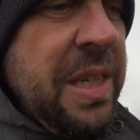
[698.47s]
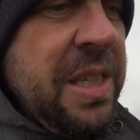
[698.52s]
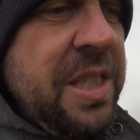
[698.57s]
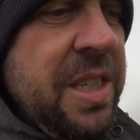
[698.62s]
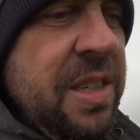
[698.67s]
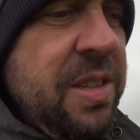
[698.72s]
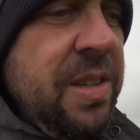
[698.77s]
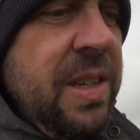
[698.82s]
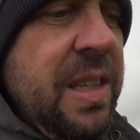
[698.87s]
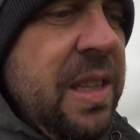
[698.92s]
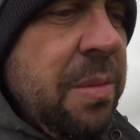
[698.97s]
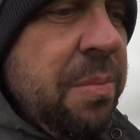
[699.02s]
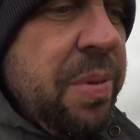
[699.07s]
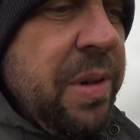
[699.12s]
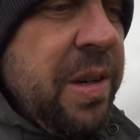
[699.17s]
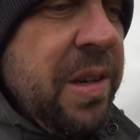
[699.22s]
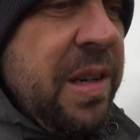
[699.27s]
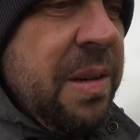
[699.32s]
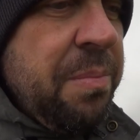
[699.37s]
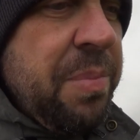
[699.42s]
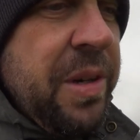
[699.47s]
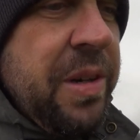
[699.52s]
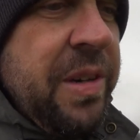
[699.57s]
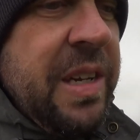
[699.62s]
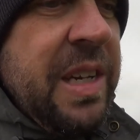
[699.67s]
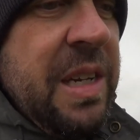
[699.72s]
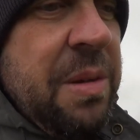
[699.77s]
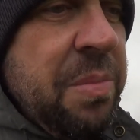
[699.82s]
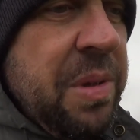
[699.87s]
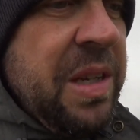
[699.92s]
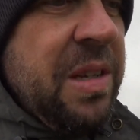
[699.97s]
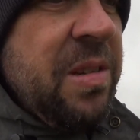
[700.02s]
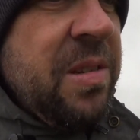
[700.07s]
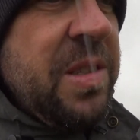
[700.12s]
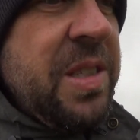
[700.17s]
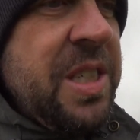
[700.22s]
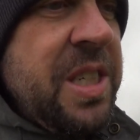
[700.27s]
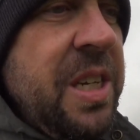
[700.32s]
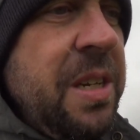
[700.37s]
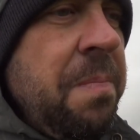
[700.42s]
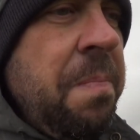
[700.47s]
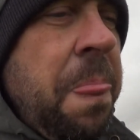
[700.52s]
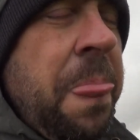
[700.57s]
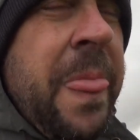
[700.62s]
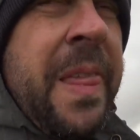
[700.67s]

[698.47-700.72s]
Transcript: basically the burying beetles